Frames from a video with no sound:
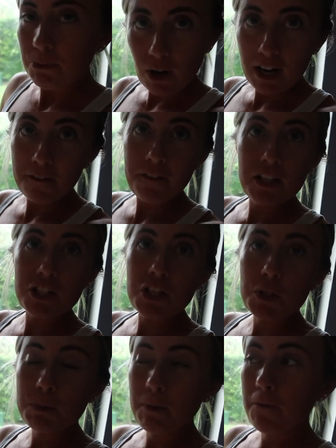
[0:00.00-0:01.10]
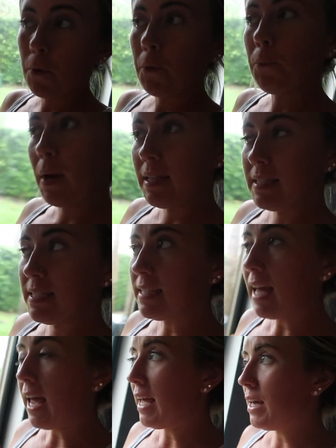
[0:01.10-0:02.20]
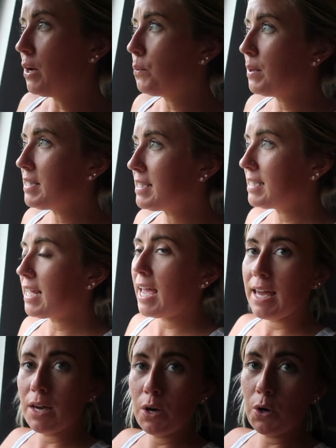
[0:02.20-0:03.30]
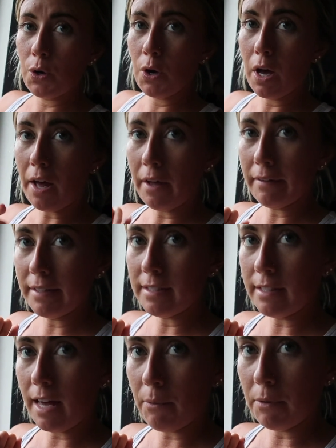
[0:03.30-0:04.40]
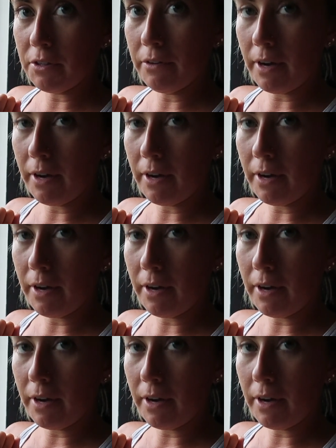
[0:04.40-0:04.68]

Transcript: I'm trying to finish those before Wednesday. Wednesday, I'll get to that with you